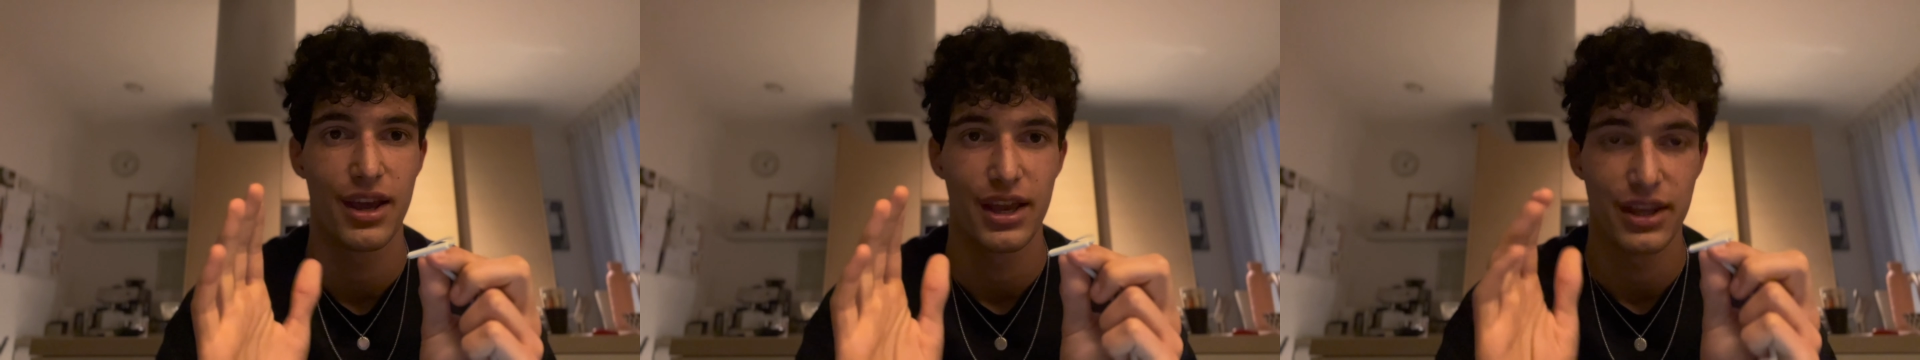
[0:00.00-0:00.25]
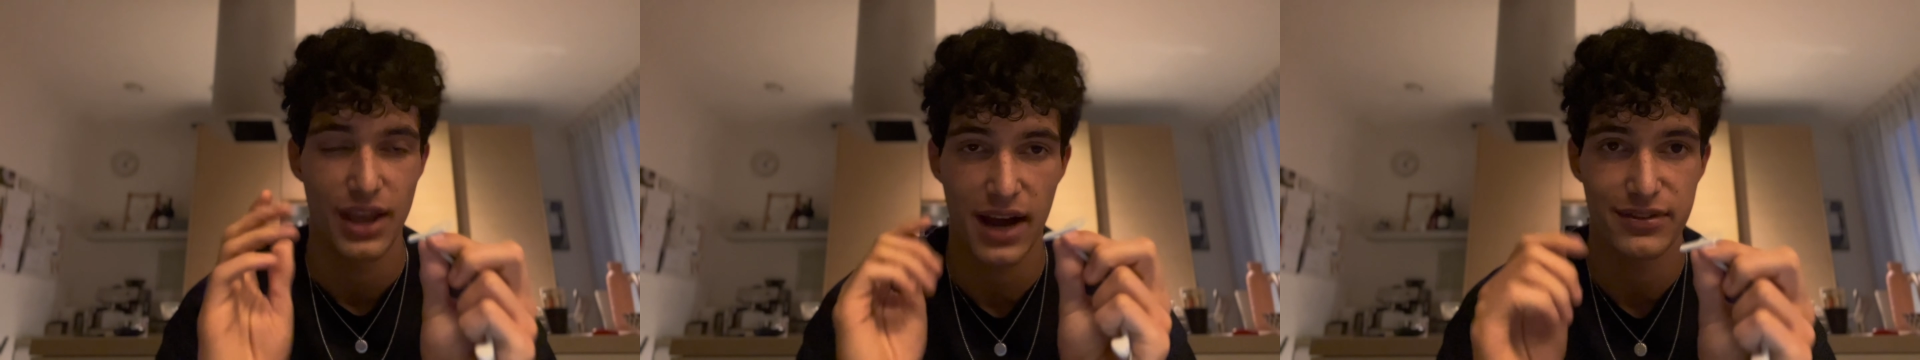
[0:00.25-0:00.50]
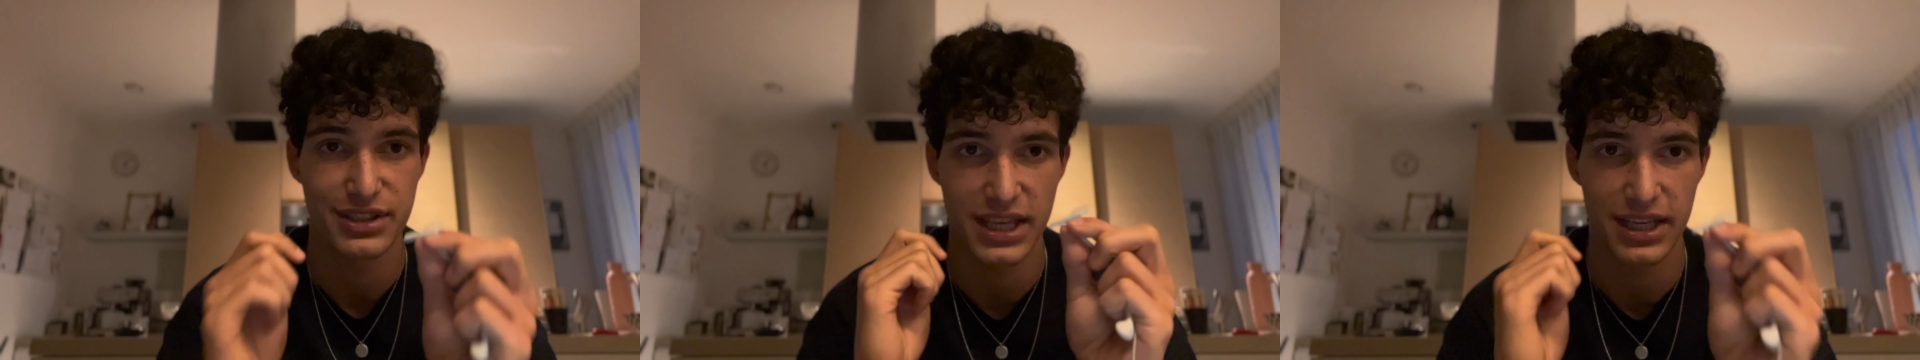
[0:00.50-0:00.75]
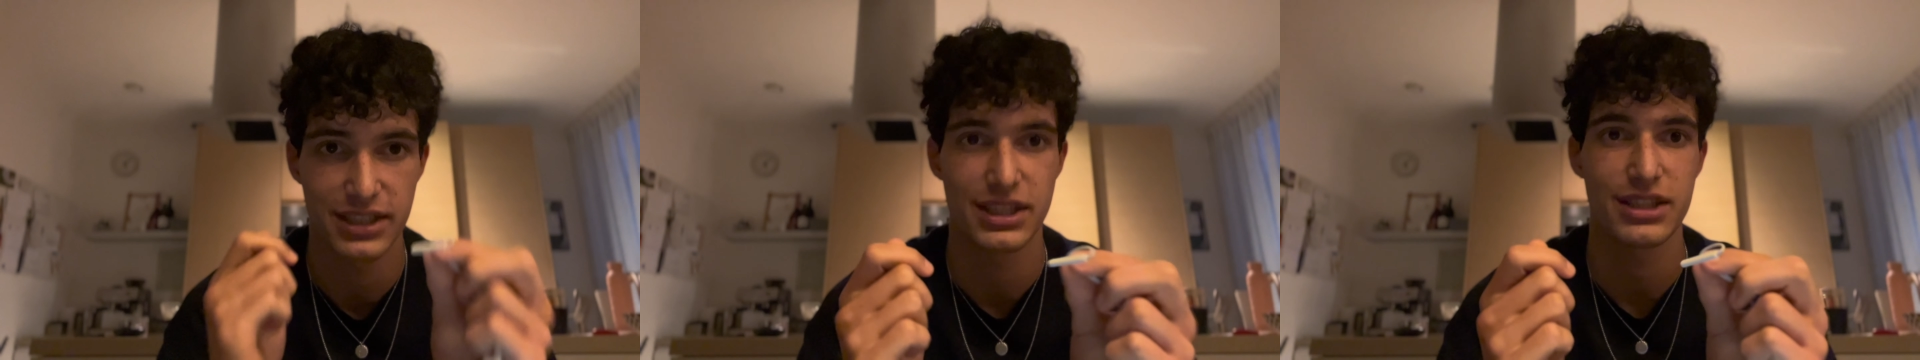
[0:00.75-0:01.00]
You have to stay
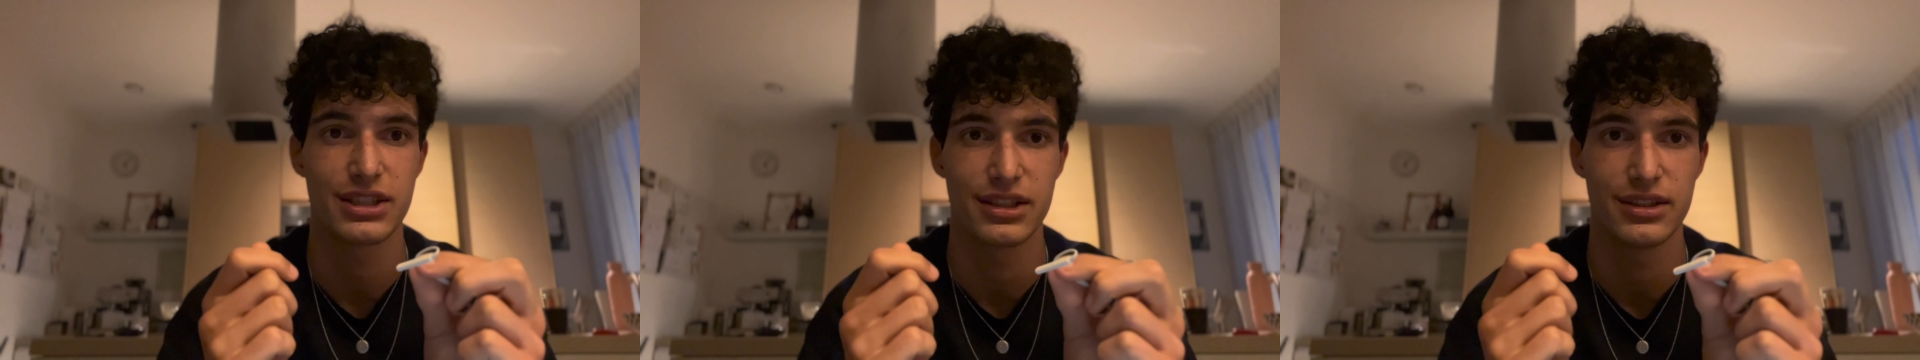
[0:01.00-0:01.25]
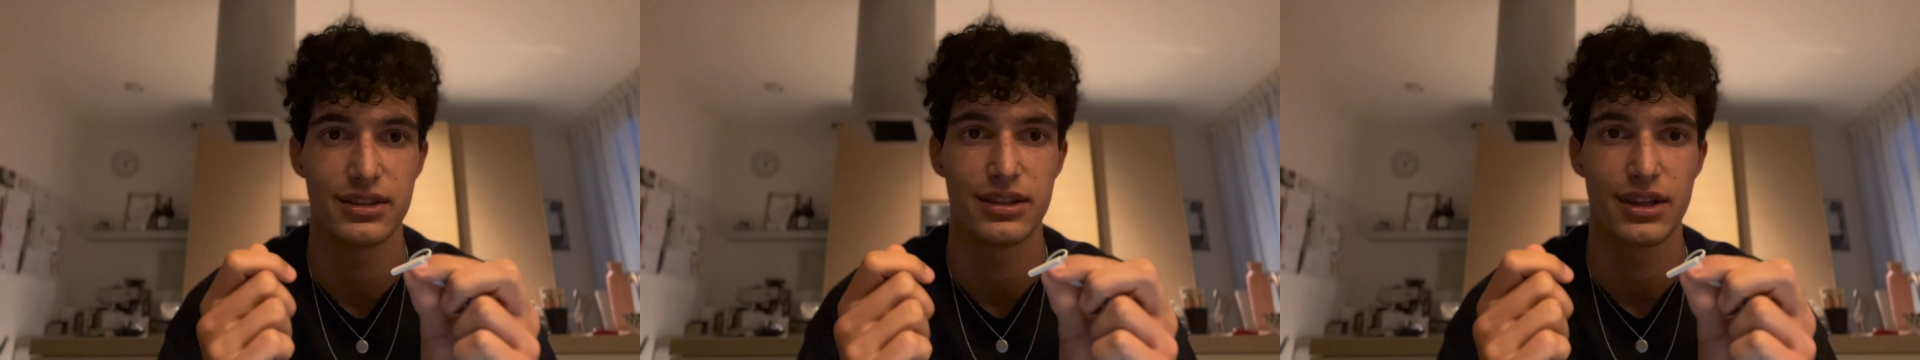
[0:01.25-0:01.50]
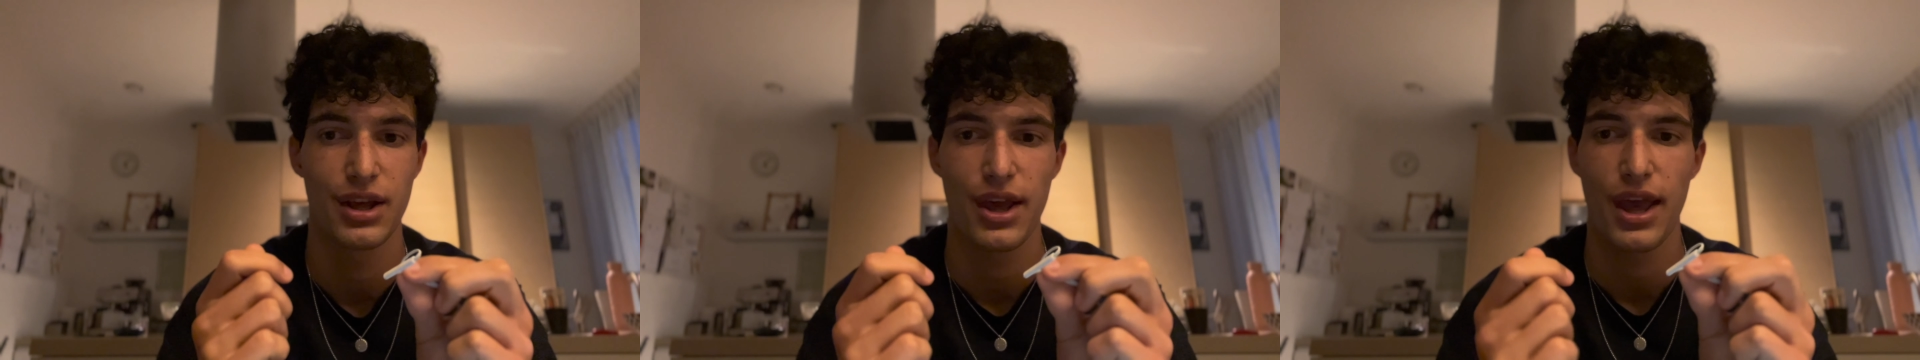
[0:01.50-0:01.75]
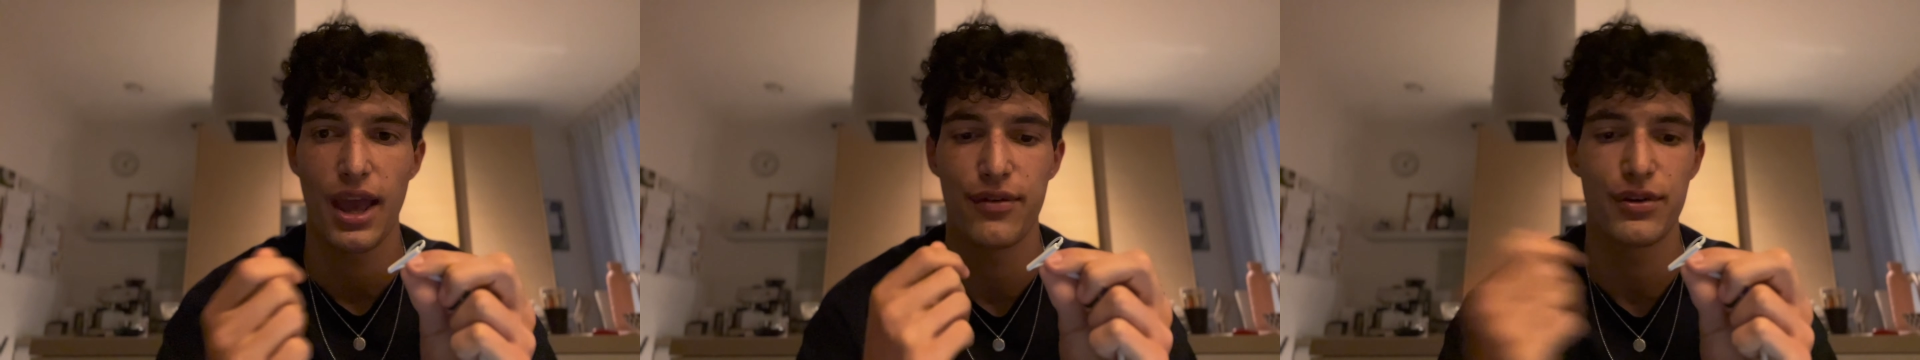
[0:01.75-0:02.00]
consistent.
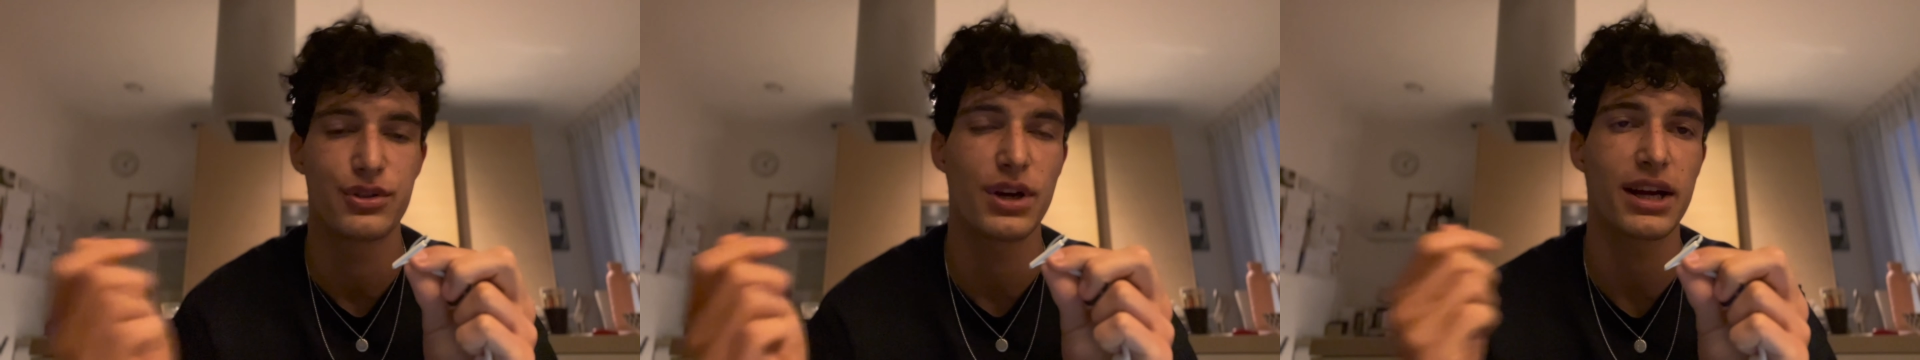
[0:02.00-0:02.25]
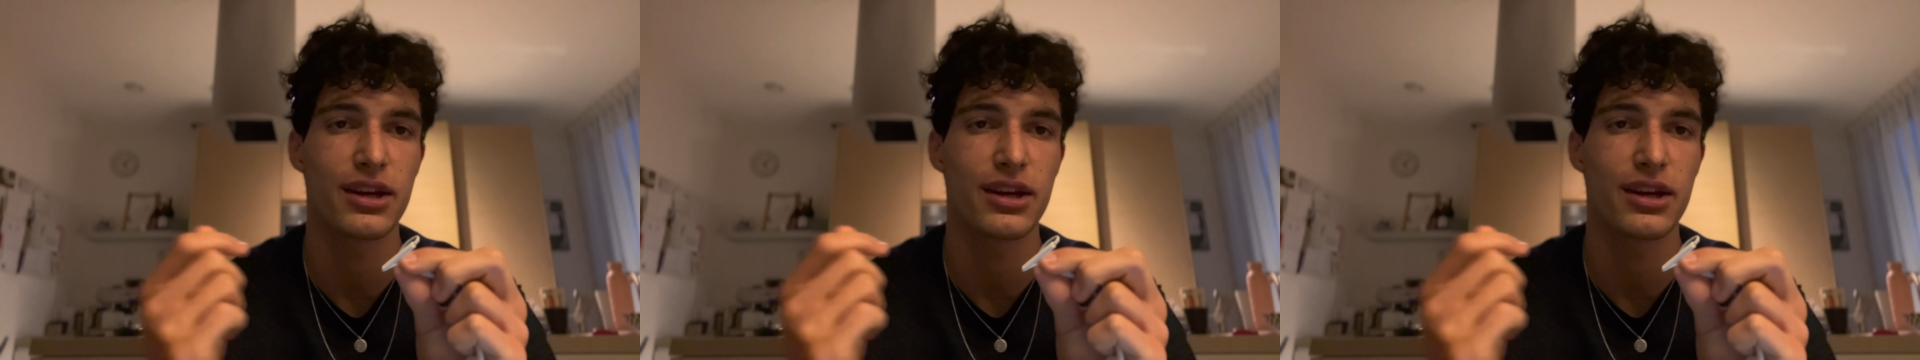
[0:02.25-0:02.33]
If you're tracking